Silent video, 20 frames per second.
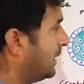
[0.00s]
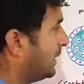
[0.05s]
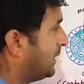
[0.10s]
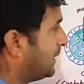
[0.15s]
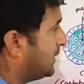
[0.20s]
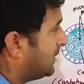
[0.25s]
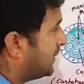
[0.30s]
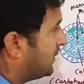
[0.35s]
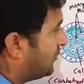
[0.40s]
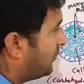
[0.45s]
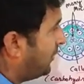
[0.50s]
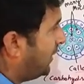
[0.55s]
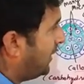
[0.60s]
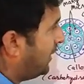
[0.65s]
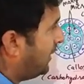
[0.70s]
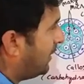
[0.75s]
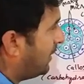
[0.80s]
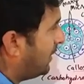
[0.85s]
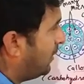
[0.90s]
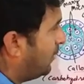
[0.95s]
The
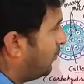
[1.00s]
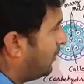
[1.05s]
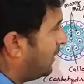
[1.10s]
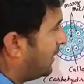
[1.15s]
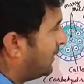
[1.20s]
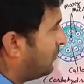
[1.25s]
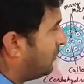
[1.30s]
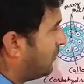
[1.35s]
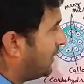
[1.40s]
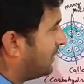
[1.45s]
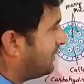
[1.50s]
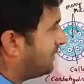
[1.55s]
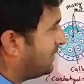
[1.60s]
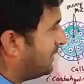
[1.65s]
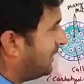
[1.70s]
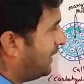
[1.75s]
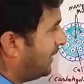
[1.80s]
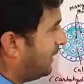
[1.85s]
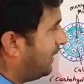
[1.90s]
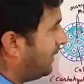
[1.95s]
three nucleus you can see
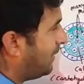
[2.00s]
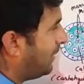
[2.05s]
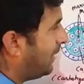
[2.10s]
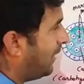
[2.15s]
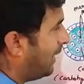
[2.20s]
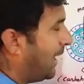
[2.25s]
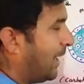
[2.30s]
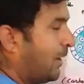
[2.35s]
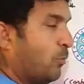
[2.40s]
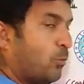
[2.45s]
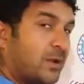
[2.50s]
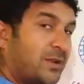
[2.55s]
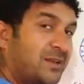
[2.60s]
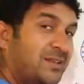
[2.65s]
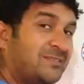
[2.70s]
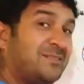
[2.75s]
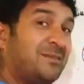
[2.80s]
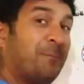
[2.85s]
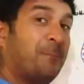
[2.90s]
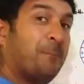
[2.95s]
here, and one
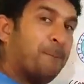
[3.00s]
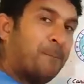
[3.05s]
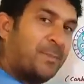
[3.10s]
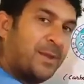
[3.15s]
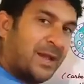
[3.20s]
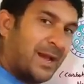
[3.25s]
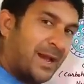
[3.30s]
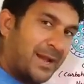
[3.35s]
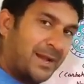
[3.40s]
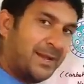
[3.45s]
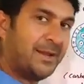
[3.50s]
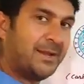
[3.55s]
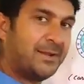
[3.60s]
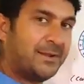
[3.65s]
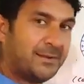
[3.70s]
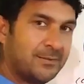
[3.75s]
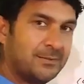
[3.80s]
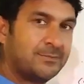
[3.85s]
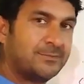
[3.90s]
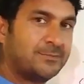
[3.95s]
is behind
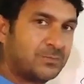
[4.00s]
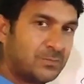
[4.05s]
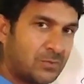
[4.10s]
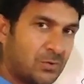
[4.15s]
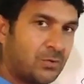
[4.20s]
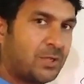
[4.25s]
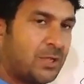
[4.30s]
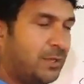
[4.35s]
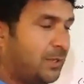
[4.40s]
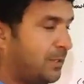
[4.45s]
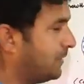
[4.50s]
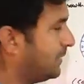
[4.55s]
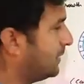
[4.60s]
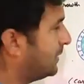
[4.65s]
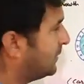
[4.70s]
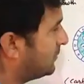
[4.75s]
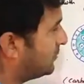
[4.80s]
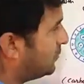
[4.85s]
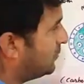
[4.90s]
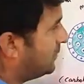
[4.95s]
it. Okay,
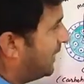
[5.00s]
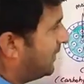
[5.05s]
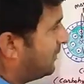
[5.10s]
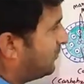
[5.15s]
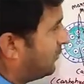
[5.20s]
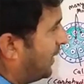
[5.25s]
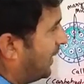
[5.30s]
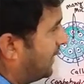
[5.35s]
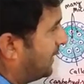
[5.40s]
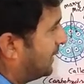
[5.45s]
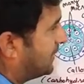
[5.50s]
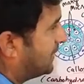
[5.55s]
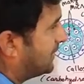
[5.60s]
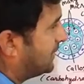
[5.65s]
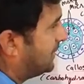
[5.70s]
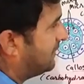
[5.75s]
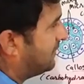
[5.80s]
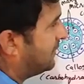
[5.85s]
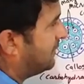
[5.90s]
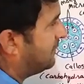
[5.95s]
so that's why
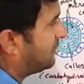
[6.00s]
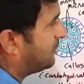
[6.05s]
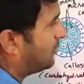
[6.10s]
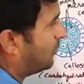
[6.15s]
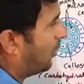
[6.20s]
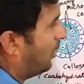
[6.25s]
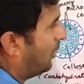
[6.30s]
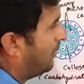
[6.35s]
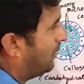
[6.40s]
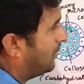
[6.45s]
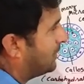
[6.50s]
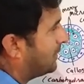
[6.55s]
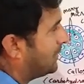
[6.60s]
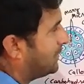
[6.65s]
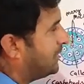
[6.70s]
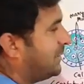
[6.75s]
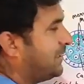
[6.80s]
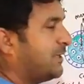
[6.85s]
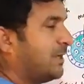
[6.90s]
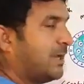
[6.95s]
this is called
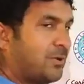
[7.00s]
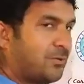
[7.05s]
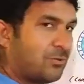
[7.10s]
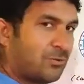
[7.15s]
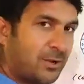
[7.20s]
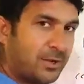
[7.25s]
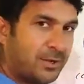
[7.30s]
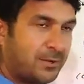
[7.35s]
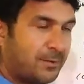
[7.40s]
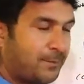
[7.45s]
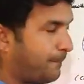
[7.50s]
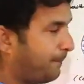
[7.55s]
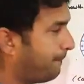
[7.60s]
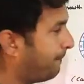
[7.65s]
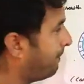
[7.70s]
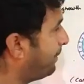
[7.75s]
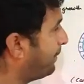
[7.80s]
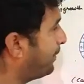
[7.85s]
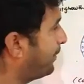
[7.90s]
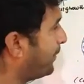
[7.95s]
the tetroid.
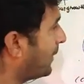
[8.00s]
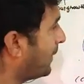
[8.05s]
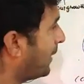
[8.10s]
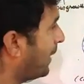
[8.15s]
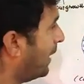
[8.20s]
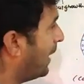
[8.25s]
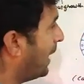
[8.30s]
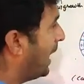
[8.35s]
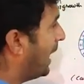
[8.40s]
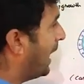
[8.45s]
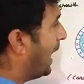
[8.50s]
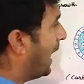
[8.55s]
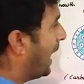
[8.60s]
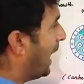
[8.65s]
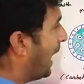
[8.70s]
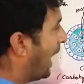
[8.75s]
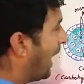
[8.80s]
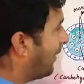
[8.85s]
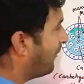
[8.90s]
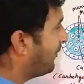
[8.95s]

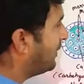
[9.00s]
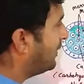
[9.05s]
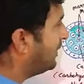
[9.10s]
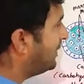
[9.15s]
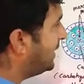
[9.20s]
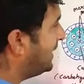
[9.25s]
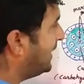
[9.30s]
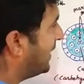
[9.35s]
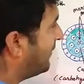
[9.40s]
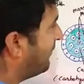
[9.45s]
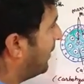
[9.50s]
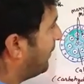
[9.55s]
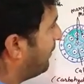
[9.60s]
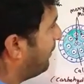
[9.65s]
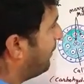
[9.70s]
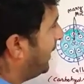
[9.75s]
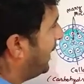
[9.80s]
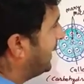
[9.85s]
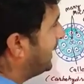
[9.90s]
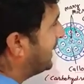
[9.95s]
After the
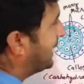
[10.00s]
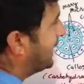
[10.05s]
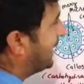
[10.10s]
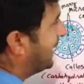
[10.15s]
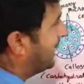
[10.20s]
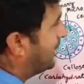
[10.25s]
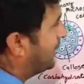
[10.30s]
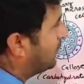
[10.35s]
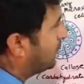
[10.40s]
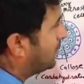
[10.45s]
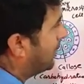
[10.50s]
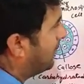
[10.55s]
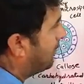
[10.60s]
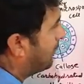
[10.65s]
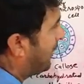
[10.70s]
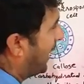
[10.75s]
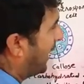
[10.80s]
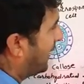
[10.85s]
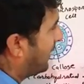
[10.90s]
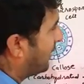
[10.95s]
development into the
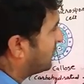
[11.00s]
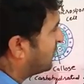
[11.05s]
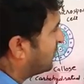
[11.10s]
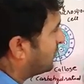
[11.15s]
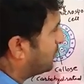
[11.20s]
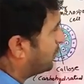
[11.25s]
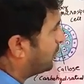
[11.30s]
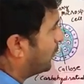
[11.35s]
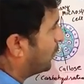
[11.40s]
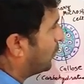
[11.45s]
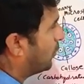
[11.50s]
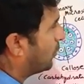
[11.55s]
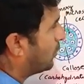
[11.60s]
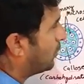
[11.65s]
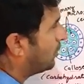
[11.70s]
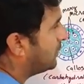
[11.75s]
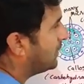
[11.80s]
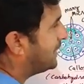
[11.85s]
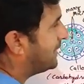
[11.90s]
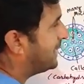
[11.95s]

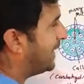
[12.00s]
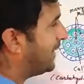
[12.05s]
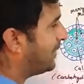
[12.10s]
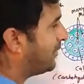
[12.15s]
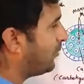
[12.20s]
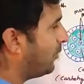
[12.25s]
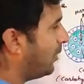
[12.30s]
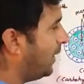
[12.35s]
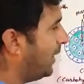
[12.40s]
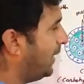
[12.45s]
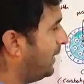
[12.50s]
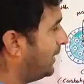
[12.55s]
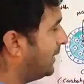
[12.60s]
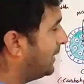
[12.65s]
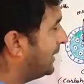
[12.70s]
microspore tetroid,